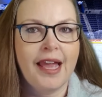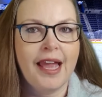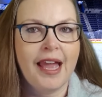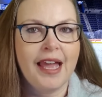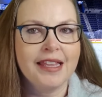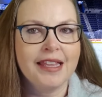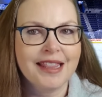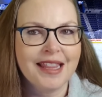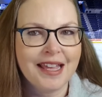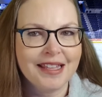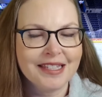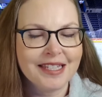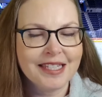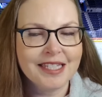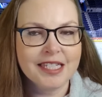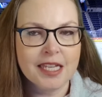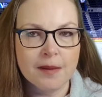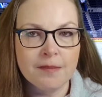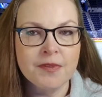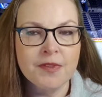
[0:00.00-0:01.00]
And
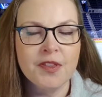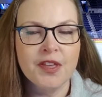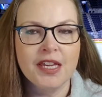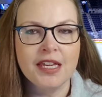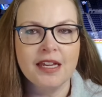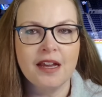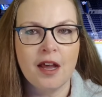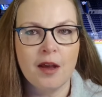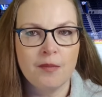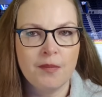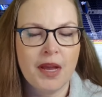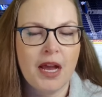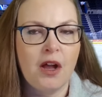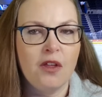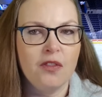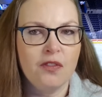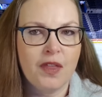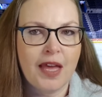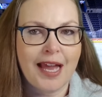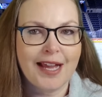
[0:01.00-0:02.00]
something
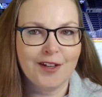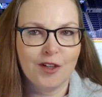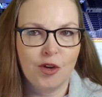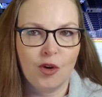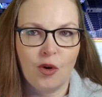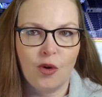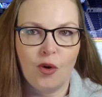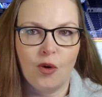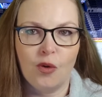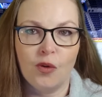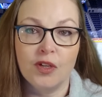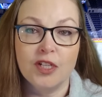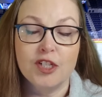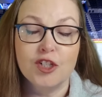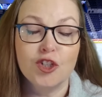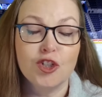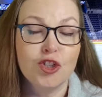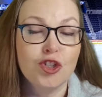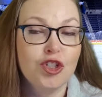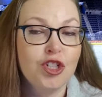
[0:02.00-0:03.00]
about that goal
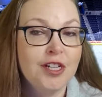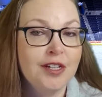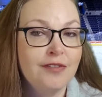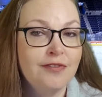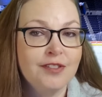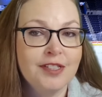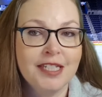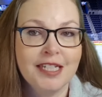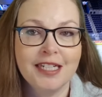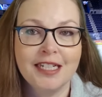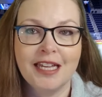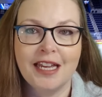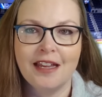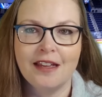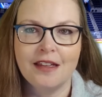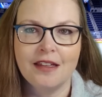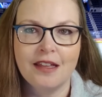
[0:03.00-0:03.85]
shifted